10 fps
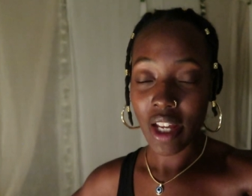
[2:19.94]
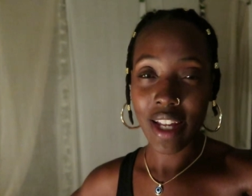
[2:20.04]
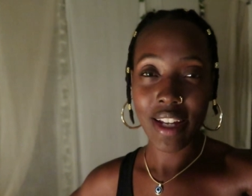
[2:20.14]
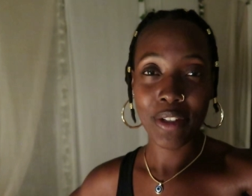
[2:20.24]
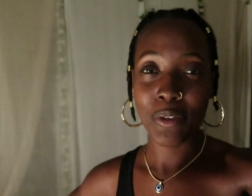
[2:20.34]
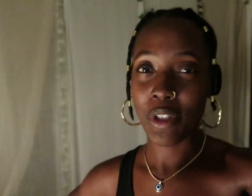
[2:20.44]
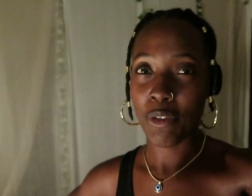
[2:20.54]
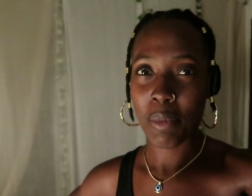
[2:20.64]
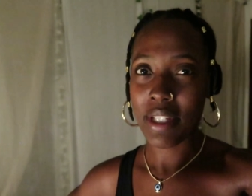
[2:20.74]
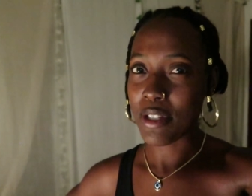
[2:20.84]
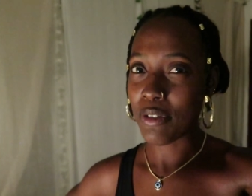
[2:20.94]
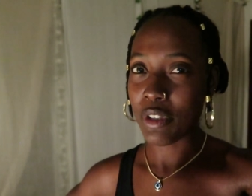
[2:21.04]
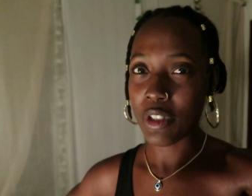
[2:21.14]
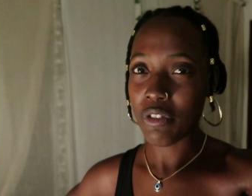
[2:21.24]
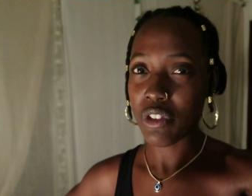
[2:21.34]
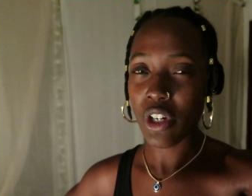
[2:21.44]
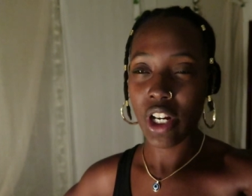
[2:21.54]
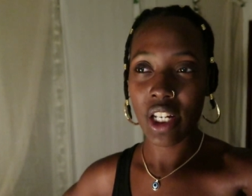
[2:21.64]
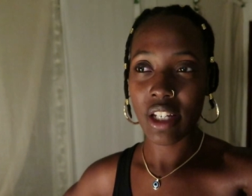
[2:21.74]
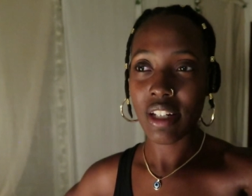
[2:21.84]
and i don't give myself enough
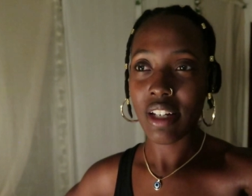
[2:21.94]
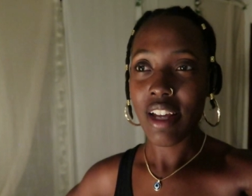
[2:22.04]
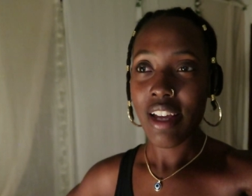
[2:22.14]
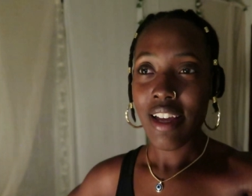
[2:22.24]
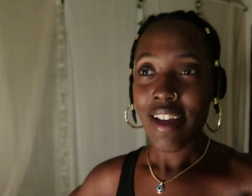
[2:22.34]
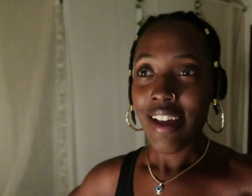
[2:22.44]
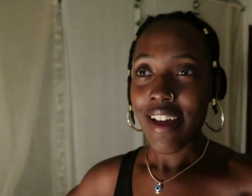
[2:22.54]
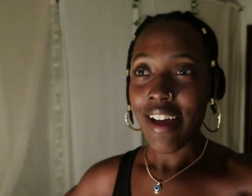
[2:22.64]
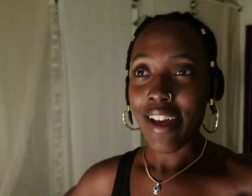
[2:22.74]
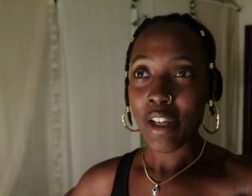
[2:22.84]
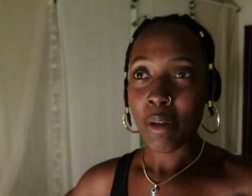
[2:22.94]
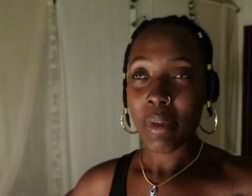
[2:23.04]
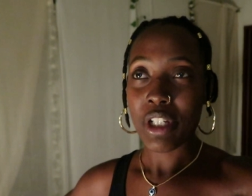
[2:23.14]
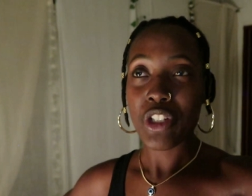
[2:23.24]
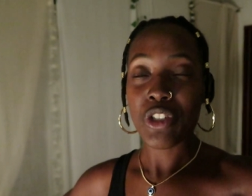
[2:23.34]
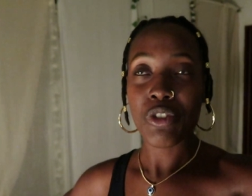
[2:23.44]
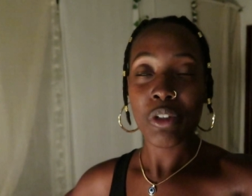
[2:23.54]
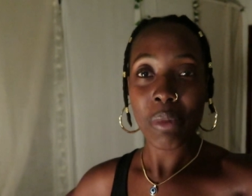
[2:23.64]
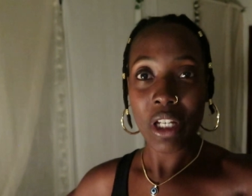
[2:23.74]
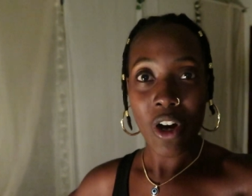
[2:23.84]
credit I am
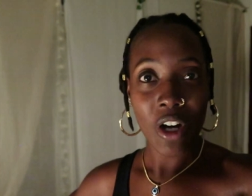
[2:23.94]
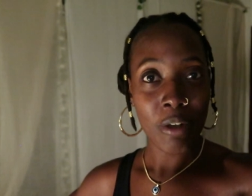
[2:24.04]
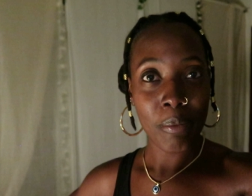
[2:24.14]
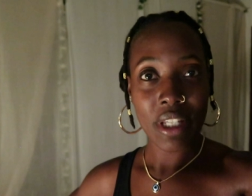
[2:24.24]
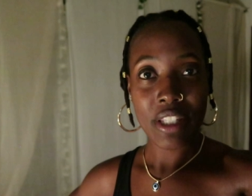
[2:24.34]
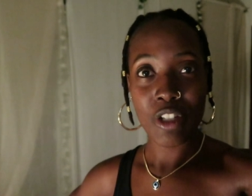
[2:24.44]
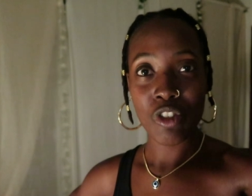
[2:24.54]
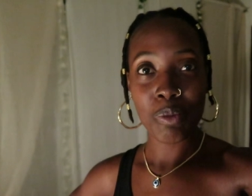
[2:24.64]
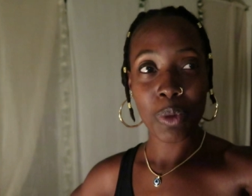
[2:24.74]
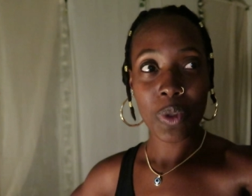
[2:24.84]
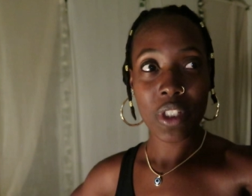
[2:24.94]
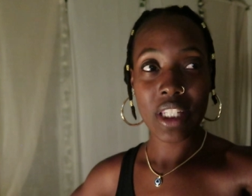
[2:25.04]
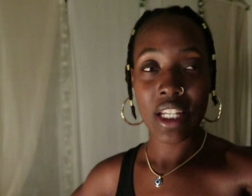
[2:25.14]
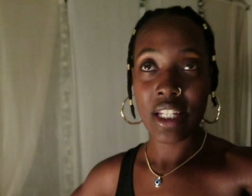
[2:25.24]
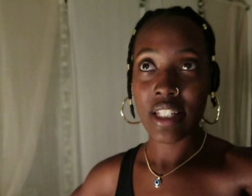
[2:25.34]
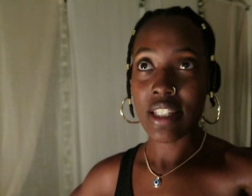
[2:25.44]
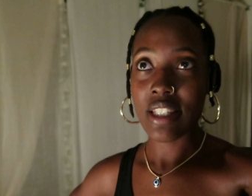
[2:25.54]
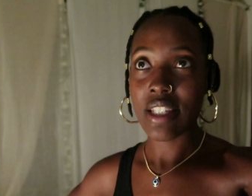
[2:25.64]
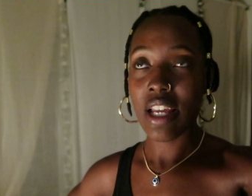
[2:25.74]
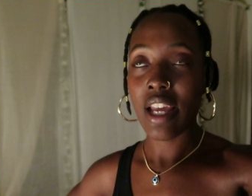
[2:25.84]
extremely hard on myself most days
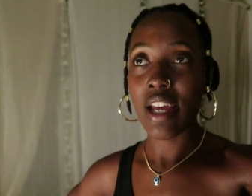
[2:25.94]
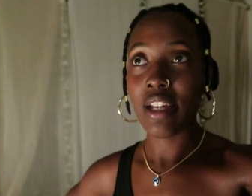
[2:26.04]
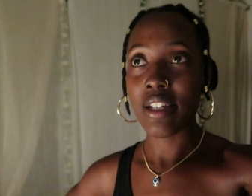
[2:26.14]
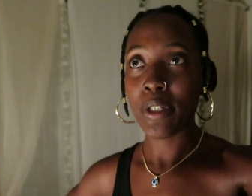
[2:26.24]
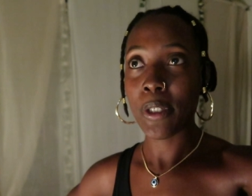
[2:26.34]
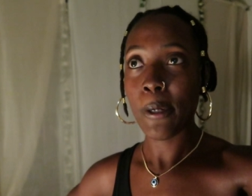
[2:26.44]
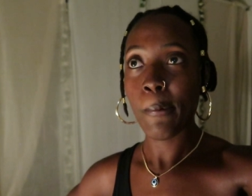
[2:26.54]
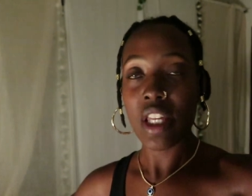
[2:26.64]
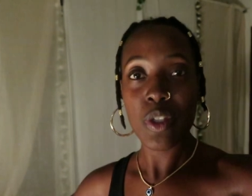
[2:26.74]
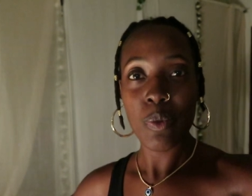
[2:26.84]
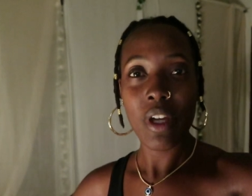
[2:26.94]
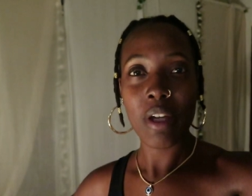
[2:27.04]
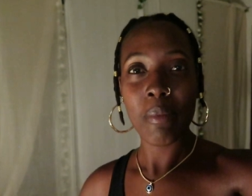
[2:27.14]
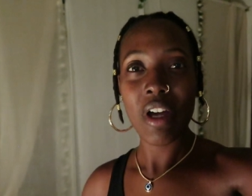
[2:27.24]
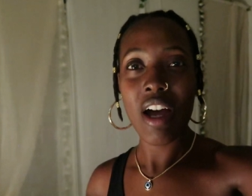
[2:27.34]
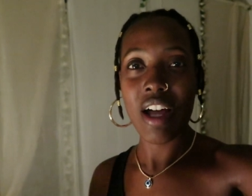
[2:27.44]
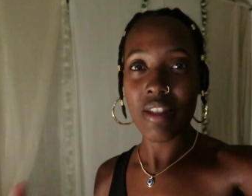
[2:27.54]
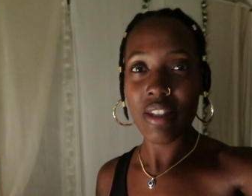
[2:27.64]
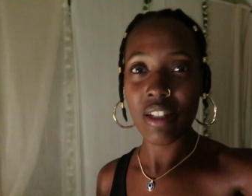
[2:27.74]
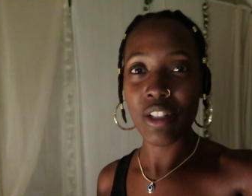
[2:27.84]
and that's why I'm
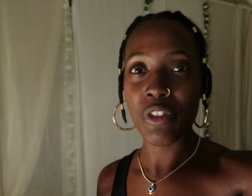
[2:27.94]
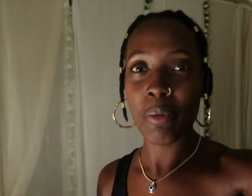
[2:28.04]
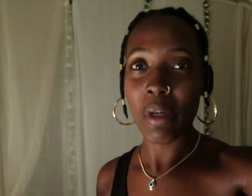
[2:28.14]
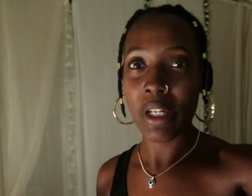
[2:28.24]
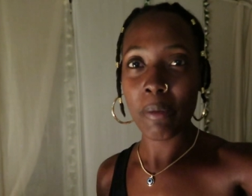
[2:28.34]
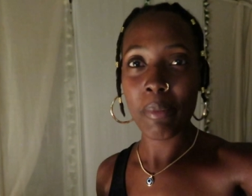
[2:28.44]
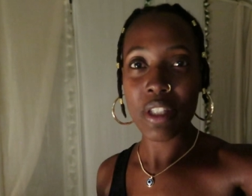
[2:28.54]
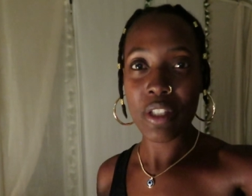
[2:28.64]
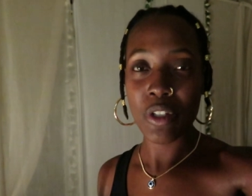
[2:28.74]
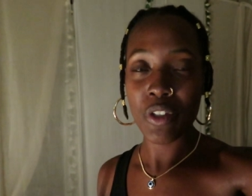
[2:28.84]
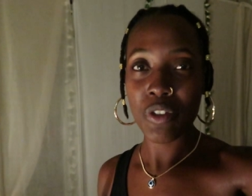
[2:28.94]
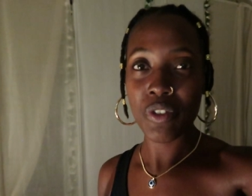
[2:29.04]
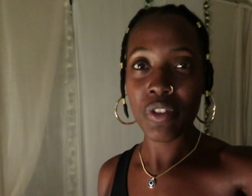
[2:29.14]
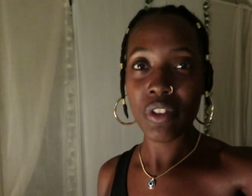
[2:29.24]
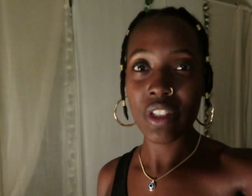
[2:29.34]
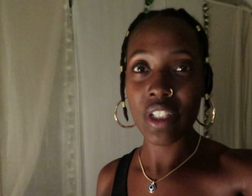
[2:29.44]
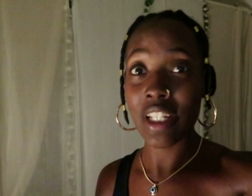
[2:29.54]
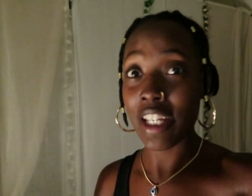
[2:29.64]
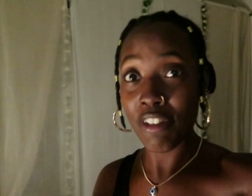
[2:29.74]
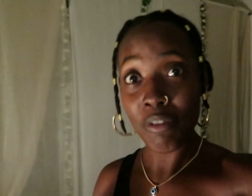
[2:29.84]
constantly reminding myself to
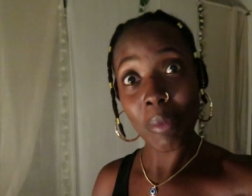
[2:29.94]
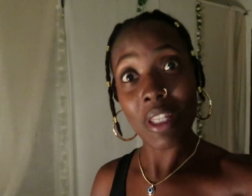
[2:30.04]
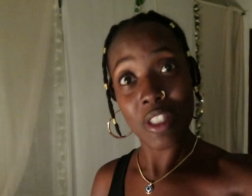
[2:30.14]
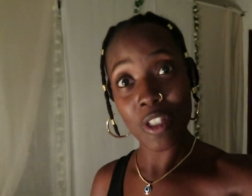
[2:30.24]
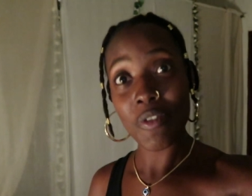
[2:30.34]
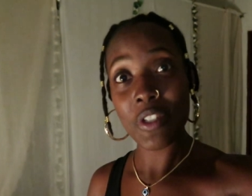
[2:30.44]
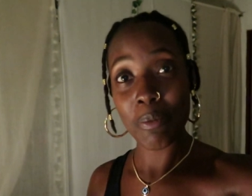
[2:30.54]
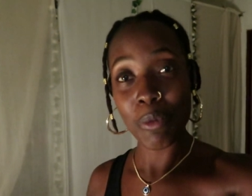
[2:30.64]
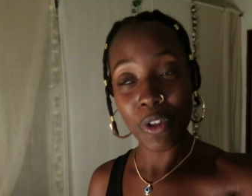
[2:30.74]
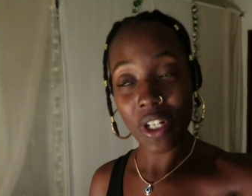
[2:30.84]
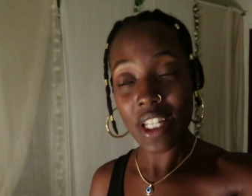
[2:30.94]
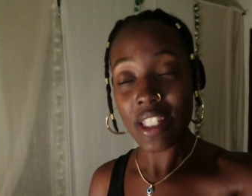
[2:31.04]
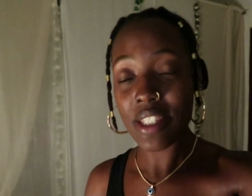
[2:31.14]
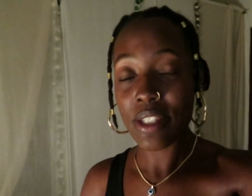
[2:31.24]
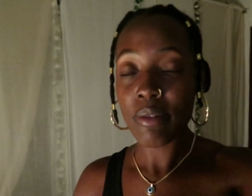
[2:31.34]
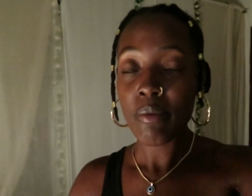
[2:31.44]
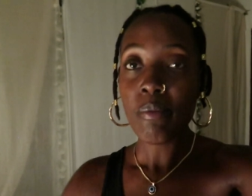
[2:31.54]
give myself some grace